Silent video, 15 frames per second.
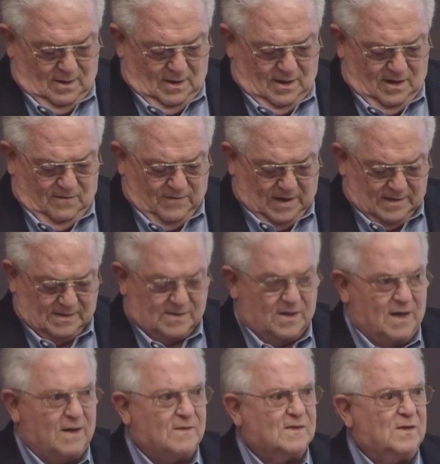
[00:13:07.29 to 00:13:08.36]
It invites
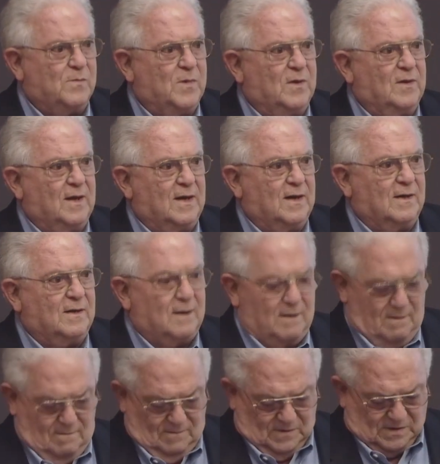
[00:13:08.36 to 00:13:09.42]
their sympathetic
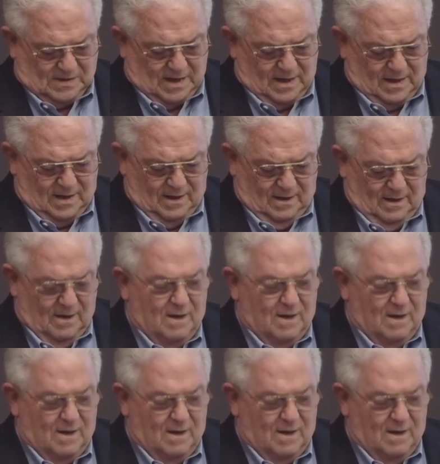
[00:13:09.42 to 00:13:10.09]
study